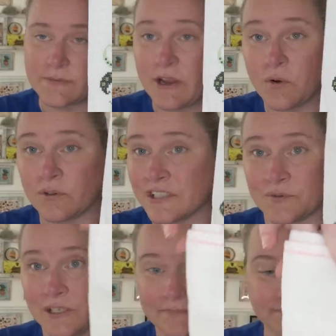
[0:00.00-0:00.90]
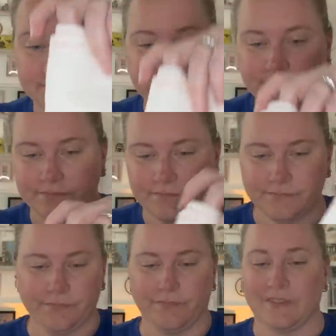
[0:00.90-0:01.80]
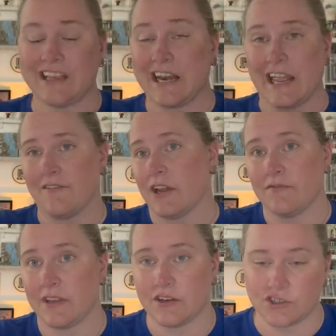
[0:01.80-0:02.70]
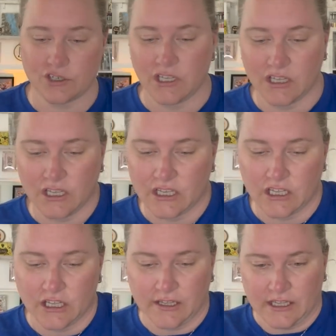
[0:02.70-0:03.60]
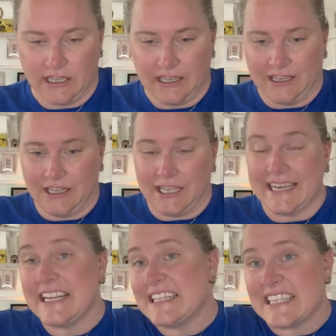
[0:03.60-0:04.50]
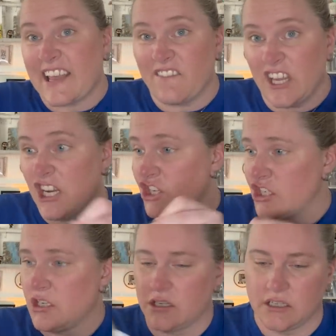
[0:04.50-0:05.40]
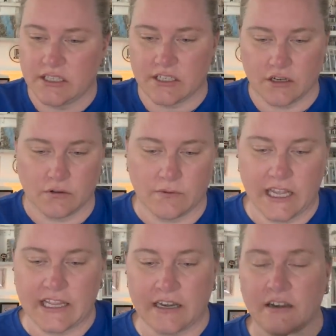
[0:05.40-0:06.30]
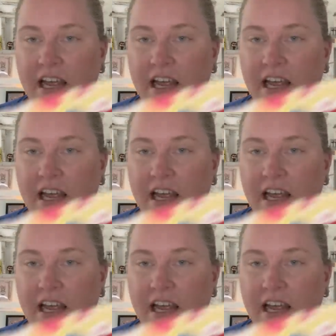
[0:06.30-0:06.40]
my oldest one that I have unfinished. Needs to get finished. So, and then I